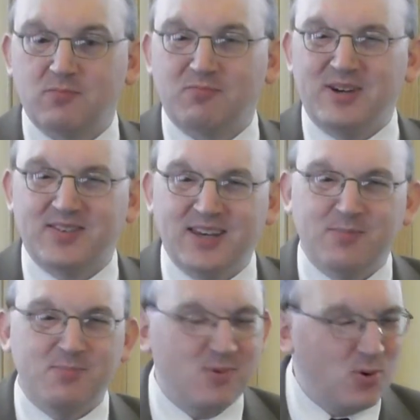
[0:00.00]
we
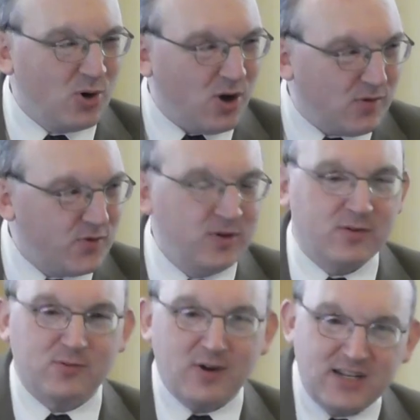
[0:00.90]
think more often
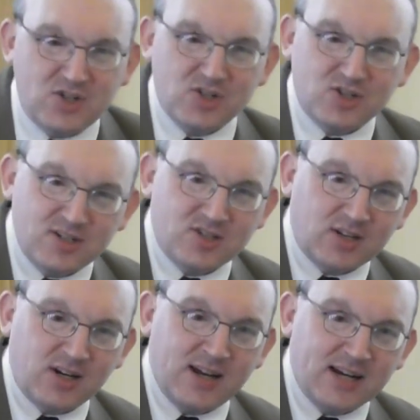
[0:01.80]
of righteousness
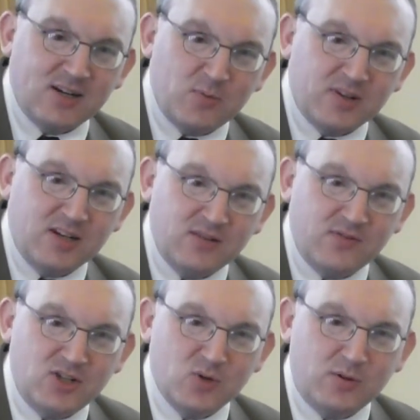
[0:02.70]
connected with
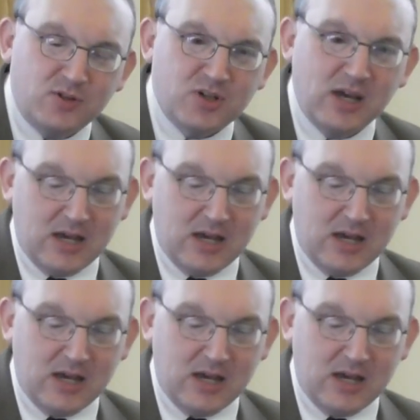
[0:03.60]
individuals,